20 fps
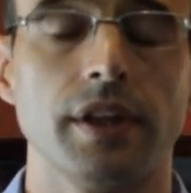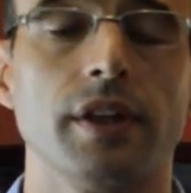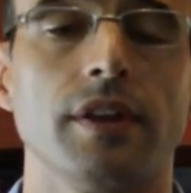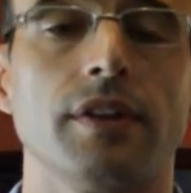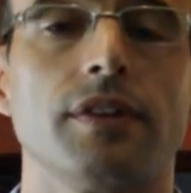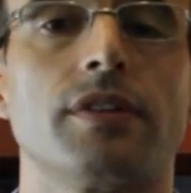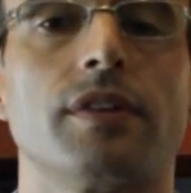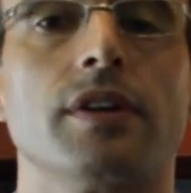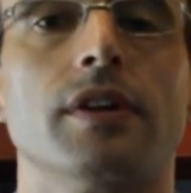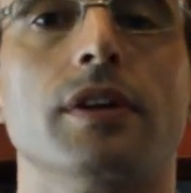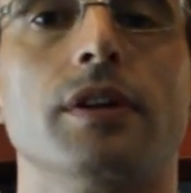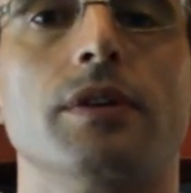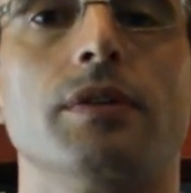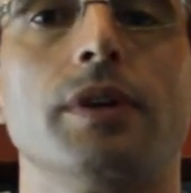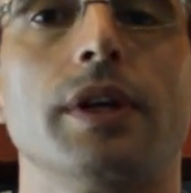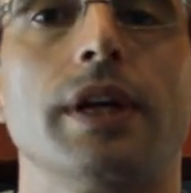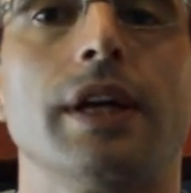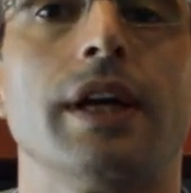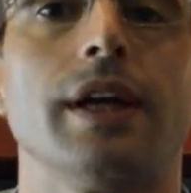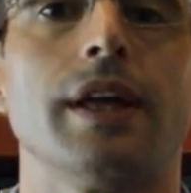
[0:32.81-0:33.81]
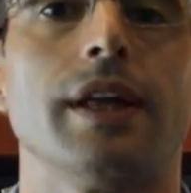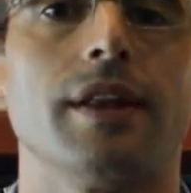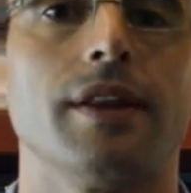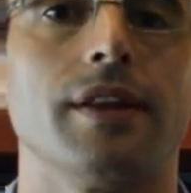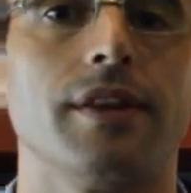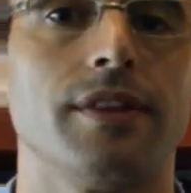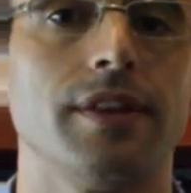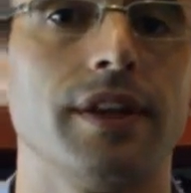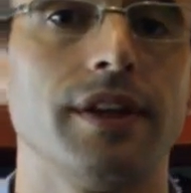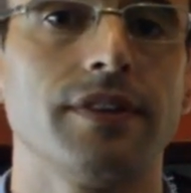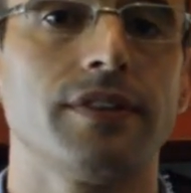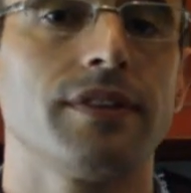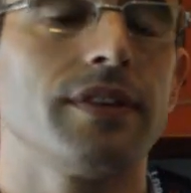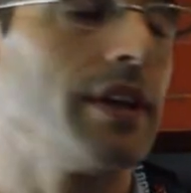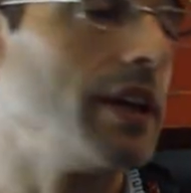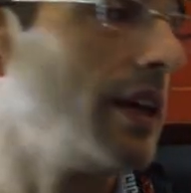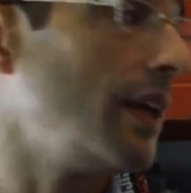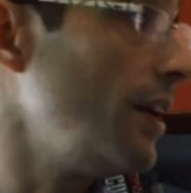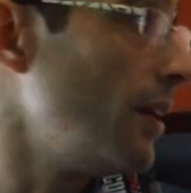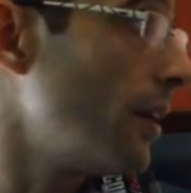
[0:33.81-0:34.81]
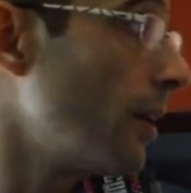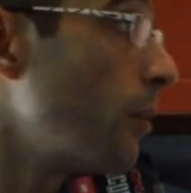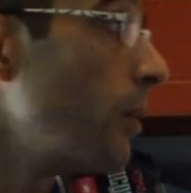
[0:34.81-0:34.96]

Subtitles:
So this here I